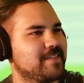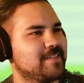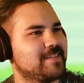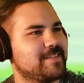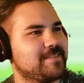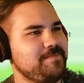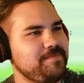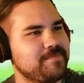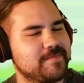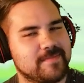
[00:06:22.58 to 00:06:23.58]

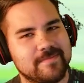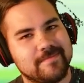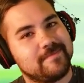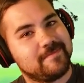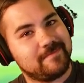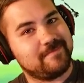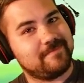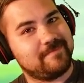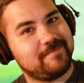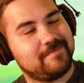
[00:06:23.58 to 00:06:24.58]

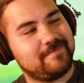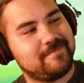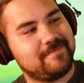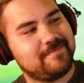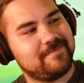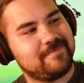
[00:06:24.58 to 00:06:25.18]
Nobody speaks.